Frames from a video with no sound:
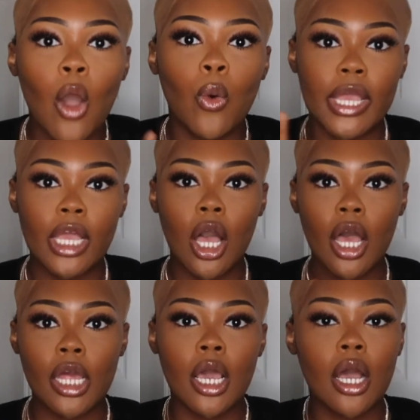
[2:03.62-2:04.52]
wig
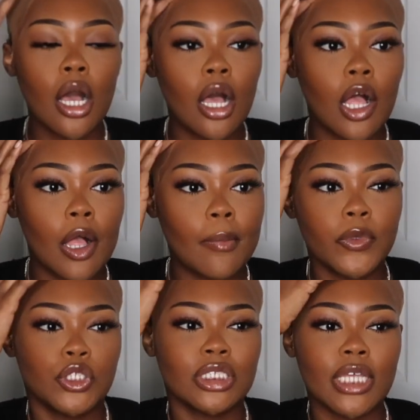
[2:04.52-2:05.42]
on
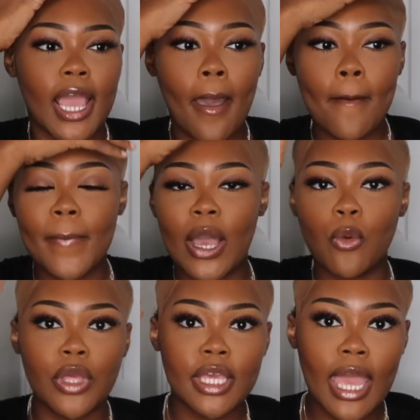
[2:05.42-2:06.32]
with just like my
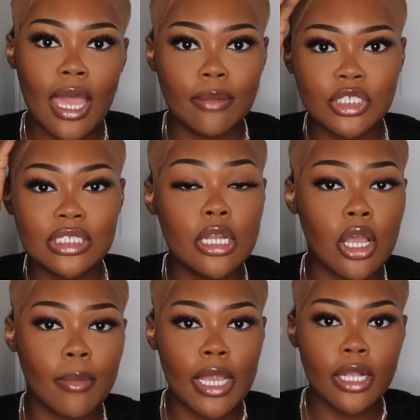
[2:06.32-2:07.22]
wig cap just sitting
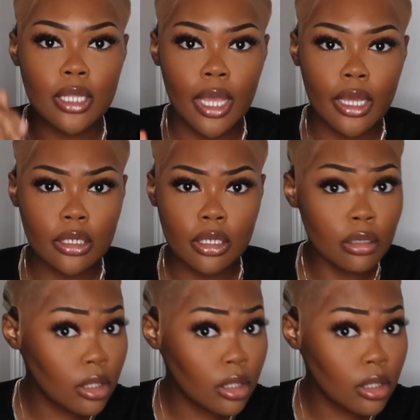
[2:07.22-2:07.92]
on my hairline.